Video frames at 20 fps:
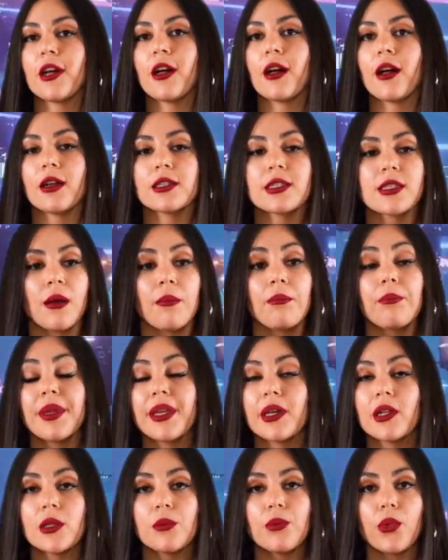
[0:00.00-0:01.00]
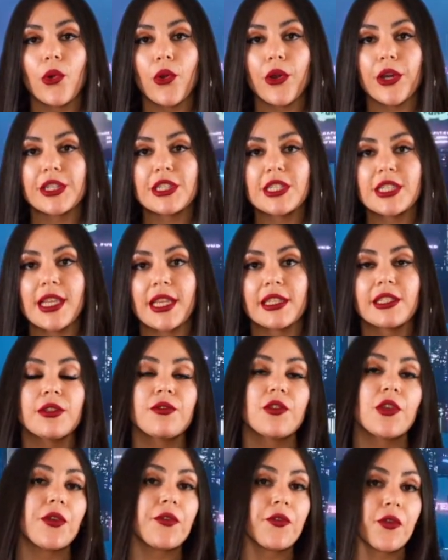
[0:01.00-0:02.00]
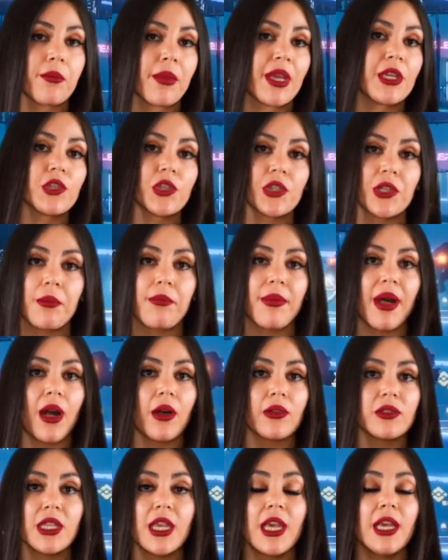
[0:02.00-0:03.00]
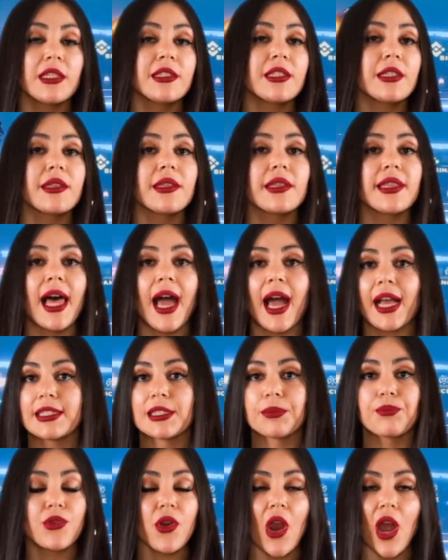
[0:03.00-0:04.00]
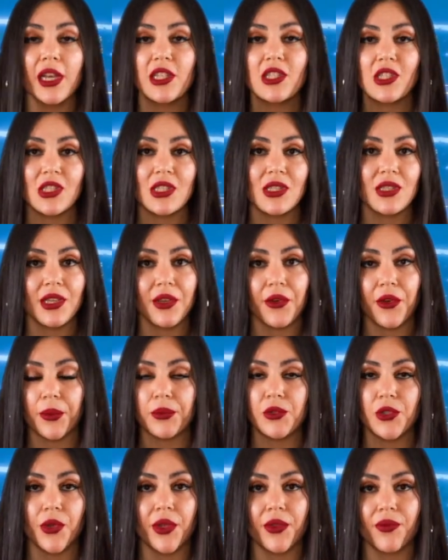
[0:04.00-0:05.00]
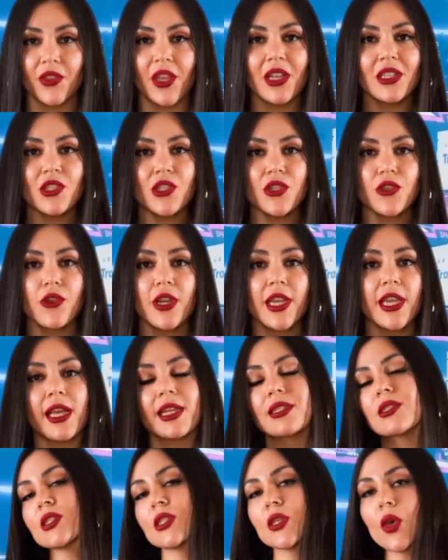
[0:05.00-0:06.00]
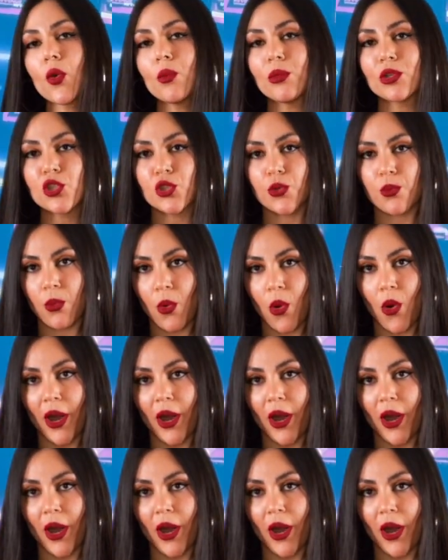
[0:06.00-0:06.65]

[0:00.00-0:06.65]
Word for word: some billboards that give you information about the last prices in the crypto industry and so much more.